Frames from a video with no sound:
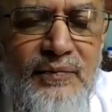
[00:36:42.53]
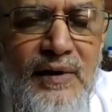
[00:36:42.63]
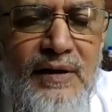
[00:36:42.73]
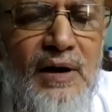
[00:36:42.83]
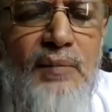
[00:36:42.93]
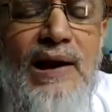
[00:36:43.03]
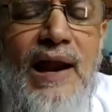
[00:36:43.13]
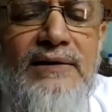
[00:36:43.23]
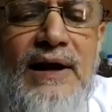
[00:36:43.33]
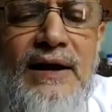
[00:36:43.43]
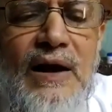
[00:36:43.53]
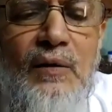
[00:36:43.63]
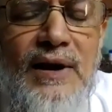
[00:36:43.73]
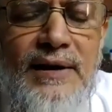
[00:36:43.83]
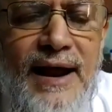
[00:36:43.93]
Nabi Allah didn't give
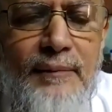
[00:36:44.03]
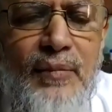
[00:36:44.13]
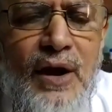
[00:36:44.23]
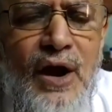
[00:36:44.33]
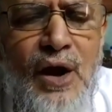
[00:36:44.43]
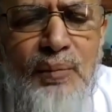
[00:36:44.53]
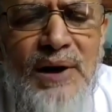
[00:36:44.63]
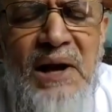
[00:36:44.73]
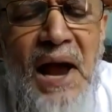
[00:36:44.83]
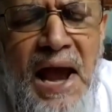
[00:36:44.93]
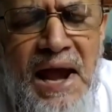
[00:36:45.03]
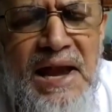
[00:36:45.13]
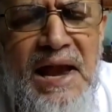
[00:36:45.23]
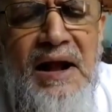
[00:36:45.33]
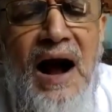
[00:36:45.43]
the name, but
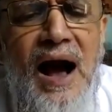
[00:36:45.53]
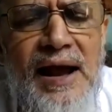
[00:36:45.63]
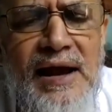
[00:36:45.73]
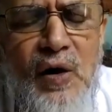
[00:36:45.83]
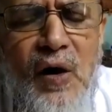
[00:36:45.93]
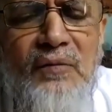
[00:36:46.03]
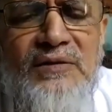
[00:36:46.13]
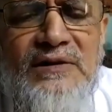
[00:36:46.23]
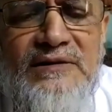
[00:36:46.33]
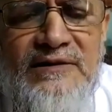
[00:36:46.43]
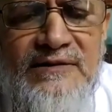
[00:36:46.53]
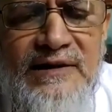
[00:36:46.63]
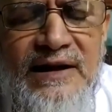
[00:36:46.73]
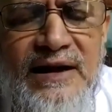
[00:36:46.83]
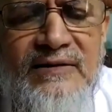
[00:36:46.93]
any kind of the
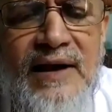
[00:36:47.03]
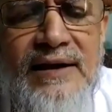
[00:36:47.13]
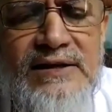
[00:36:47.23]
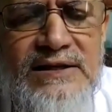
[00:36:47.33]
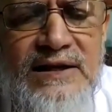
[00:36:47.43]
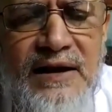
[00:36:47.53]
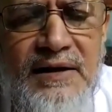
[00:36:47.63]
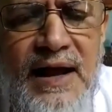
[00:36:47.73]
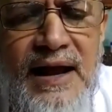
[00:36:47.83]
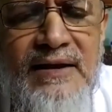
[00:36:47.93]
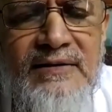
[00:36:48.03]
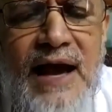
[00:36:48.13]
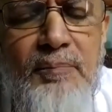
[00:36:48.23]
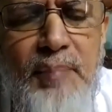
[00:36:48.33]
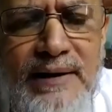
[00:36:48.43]
disease and sickness
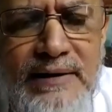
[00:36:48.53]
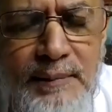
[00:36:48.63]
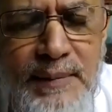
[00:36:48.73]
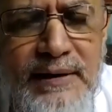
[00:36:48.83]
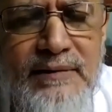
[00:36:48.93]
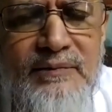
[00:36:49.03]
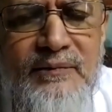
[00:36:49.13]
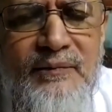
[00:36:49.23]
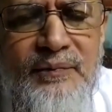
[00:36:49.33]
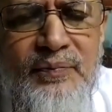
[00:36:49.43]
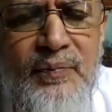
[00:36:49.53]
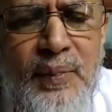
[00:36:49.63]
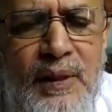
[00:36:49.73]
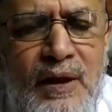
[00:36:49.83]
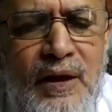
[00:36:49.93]
and pandemic
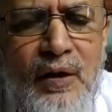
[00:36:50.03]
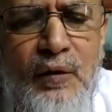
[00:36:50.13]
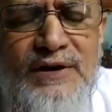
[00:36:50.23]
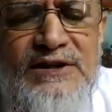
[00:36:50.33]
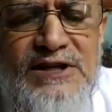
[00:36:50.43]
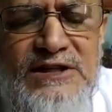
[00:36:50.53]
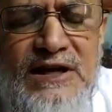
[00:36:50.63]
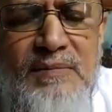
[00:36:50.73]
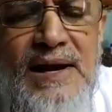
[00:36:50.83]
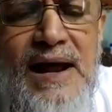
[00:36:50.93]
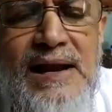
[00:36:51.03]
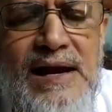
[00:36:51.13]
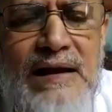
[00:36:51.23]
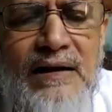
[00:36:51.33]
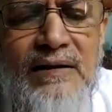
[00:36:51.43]
which is terminal ill,